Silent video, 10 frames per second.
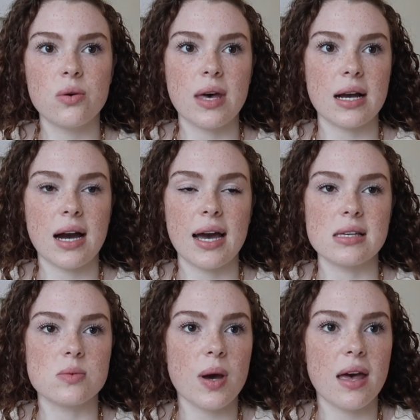who that guy
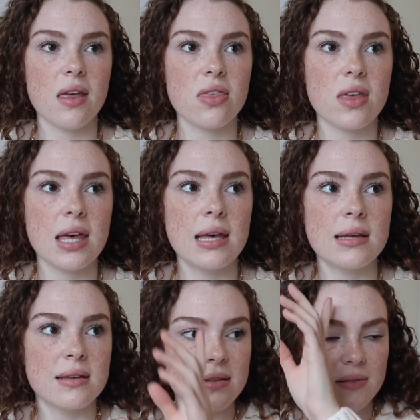is with
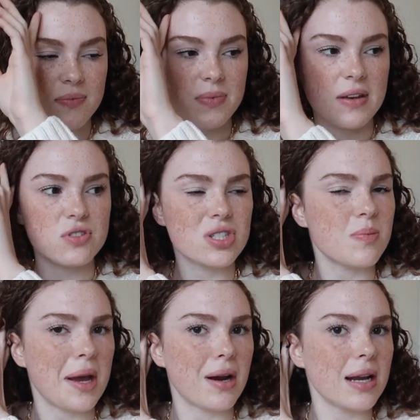if she's
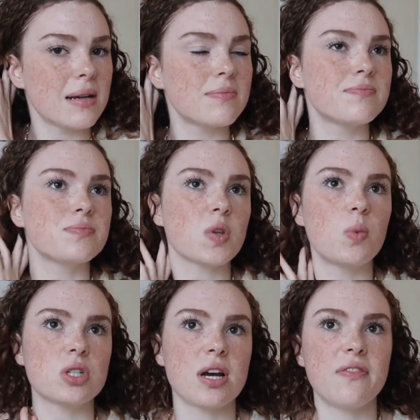married?
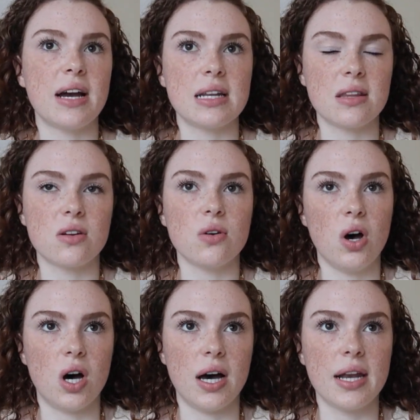Which I find a little
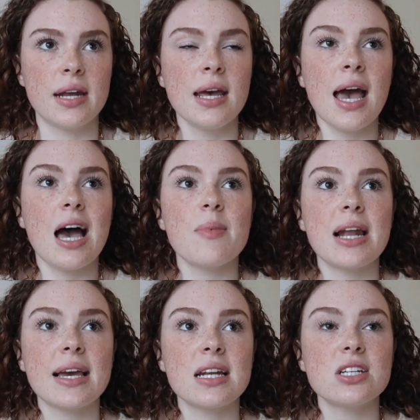odd. I mean,
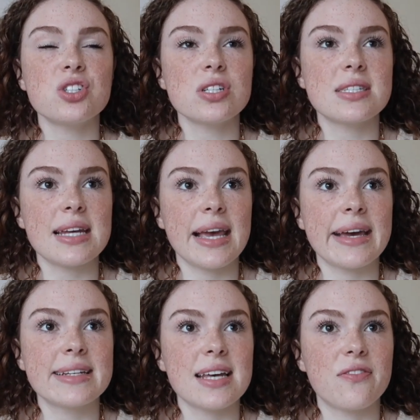I can
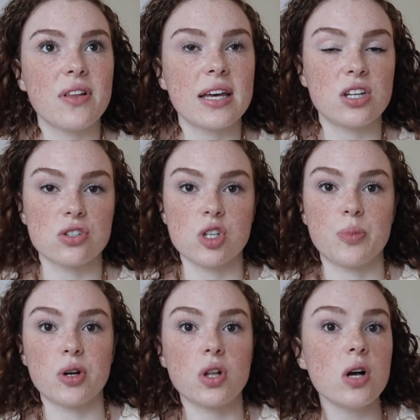understand if like you're
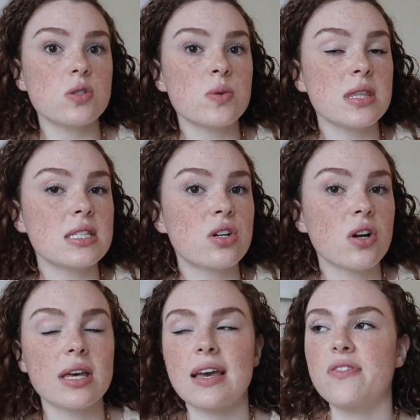super close with this
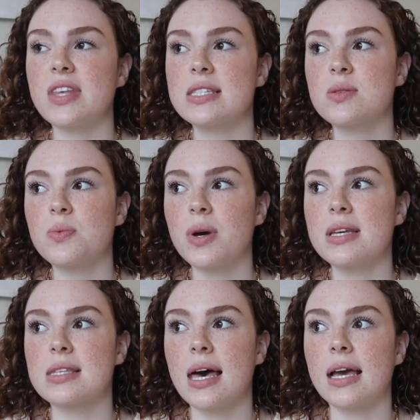girl, like if this
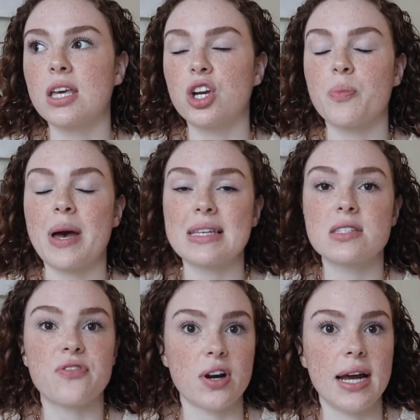is like your
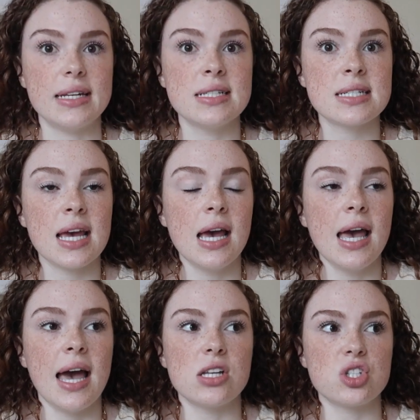best friend
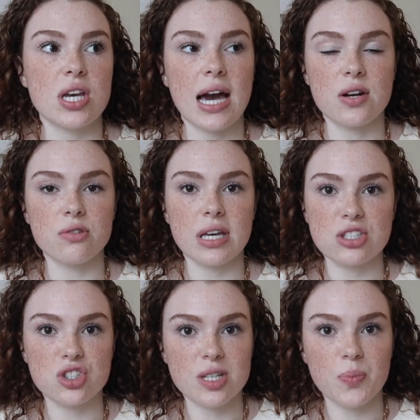and she had a
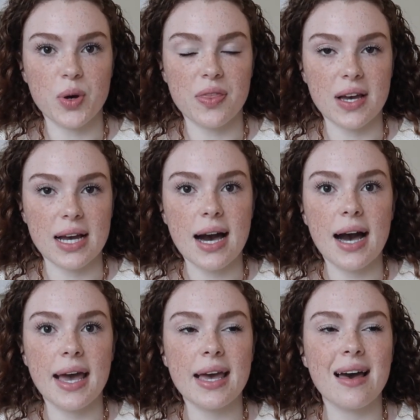relationship with a
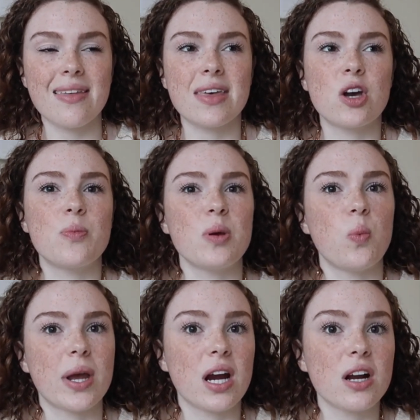guy, I think it would be
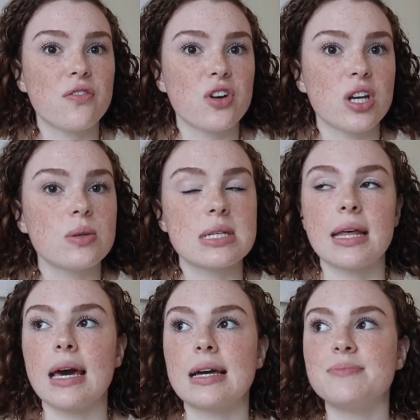weird for you to
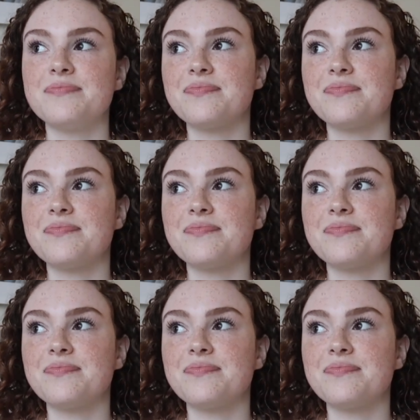like